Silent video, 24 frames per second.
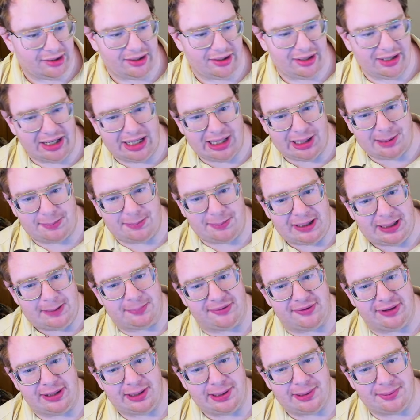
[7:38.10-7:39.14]
God's
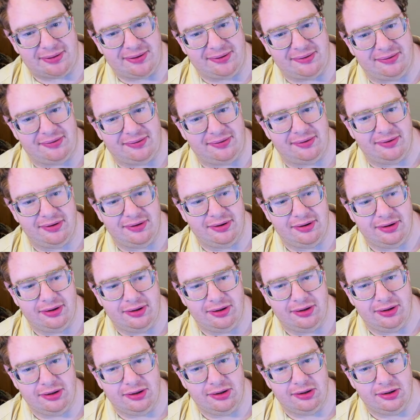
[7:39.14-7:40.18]
people Israel
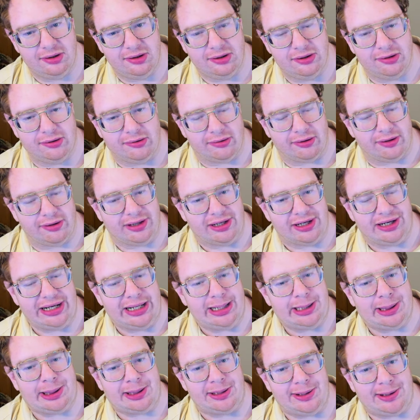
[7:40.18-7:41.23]
or the
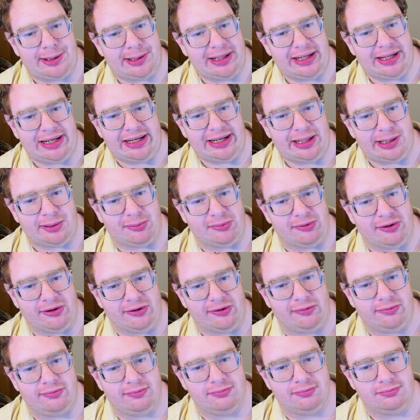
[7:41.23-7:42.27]
nation state Israel?
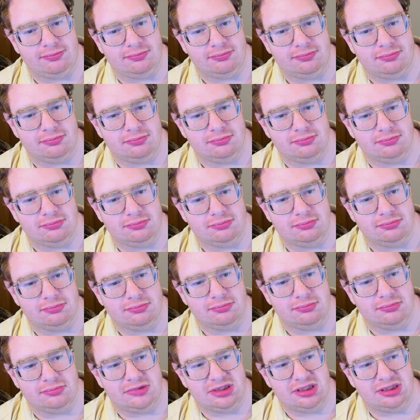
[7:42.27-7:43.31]

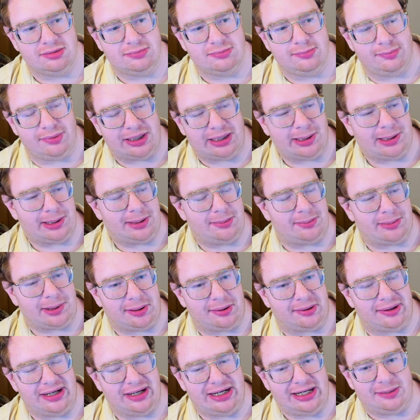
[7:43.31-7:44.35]
Because I'm
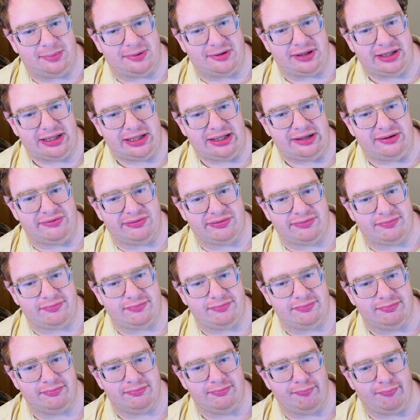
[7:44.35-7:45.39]
starting to believe,
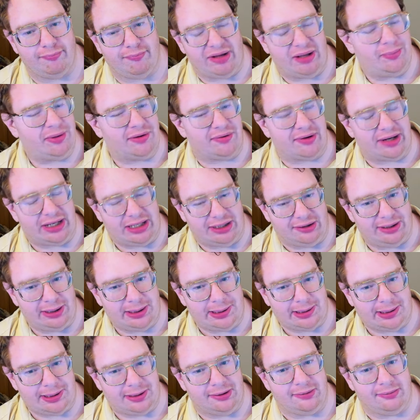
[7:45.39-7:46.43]
maybe rightly
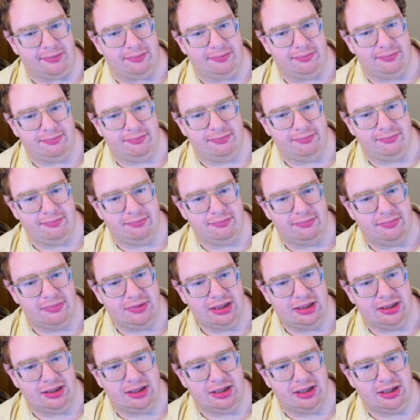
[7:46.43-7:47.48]
so,
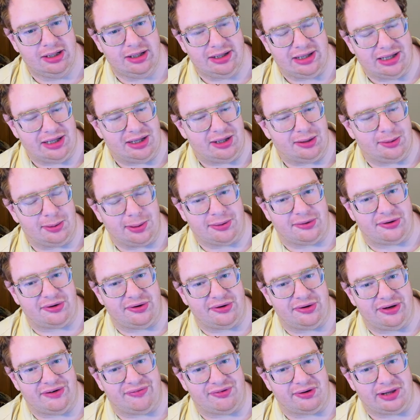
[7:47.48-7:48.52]
that those are two
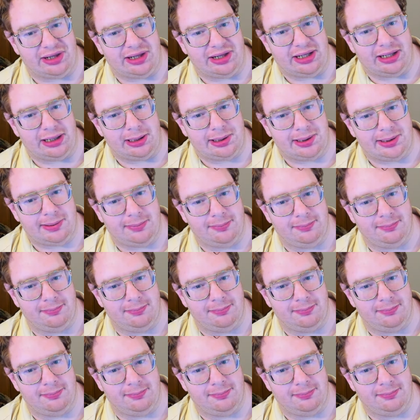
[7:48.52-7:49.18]
different things.